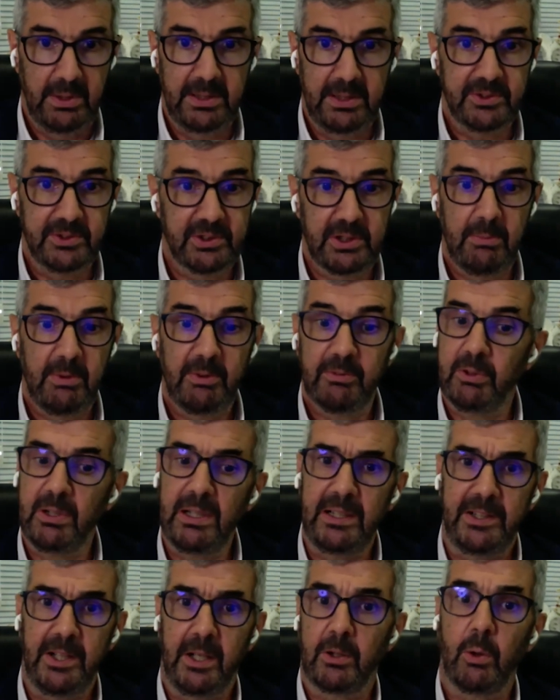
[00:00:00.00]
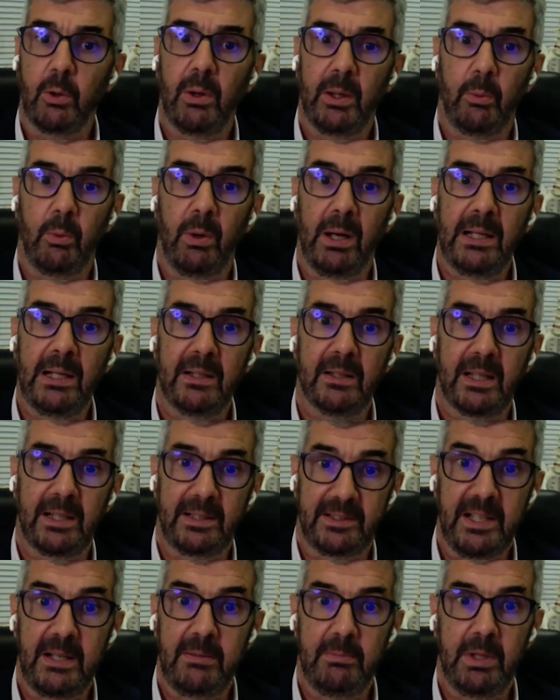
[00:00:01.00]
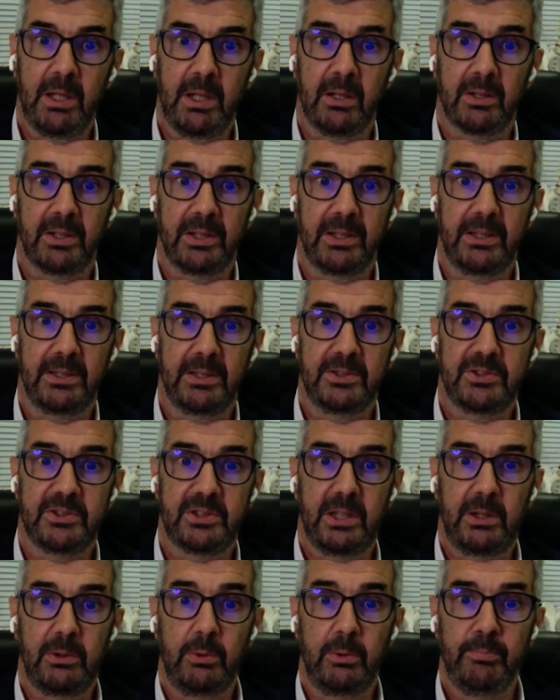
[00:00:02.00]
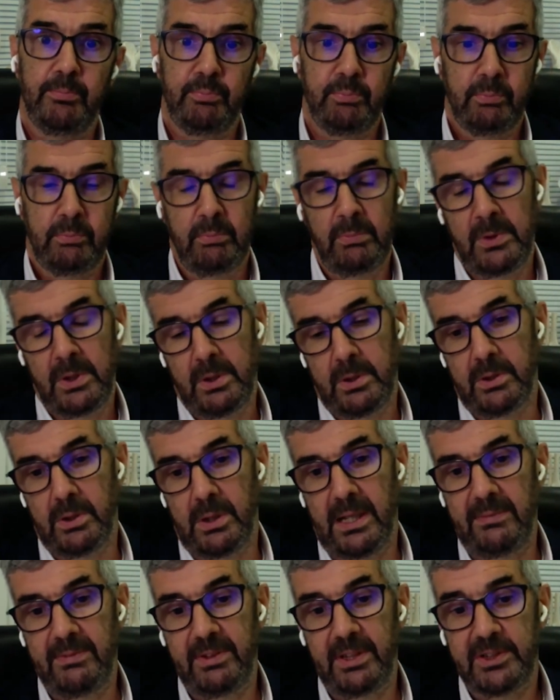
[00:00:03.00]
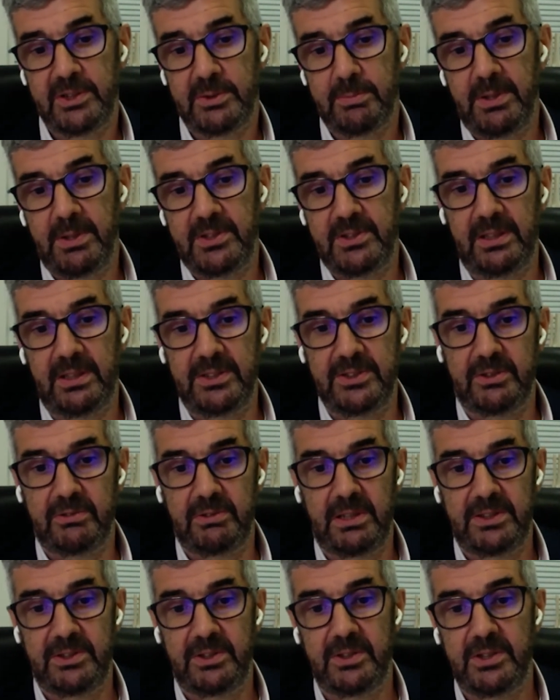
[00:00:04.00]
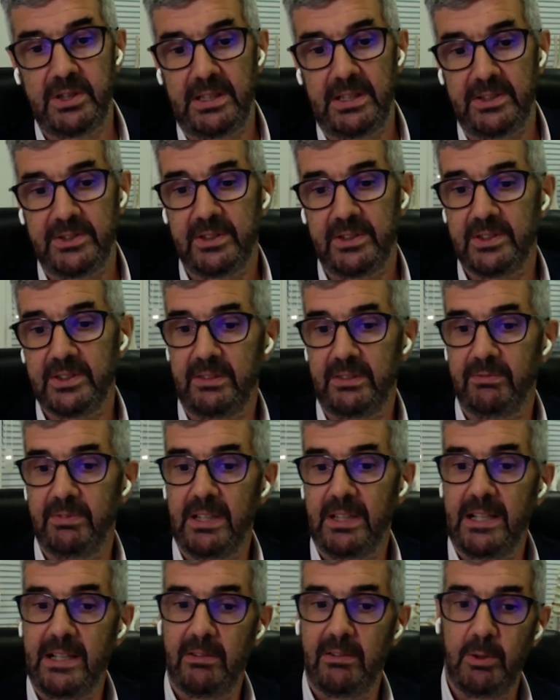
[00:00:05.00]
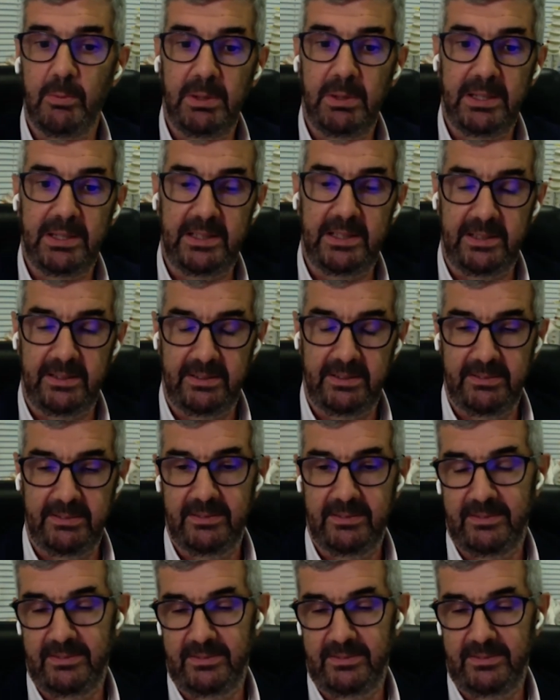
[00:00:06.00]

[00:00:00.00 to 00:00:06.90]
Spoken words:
and some have really done quite well, like Denmark. And so having a suppressant list strategy isn't invariably